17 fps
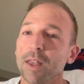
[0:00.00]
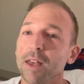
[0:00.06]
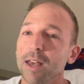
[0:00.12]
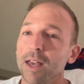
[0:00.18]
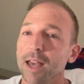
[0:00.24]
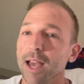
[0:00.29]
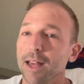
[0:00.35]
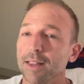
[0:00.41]

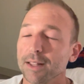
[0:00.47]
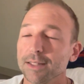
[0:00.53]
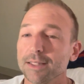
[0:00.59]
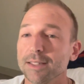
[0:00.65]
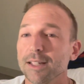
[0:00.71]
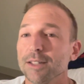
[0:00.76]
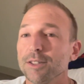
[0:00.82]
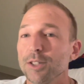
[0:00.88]
And this is
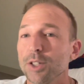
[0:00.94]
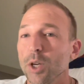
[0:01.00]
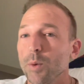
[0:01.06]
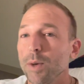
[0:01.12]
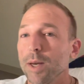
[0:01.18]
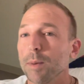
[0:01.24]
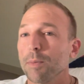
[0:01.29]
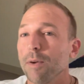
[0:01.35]
a
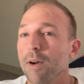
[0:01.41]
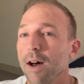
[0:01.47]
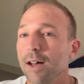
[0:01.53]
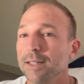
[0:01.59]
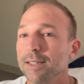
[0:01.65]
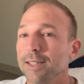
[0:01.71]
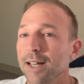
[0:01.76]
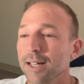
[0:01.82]
2-week
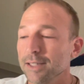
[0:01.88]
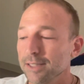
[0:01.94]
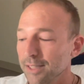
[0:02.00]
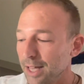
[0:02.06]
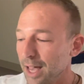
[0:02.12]
process.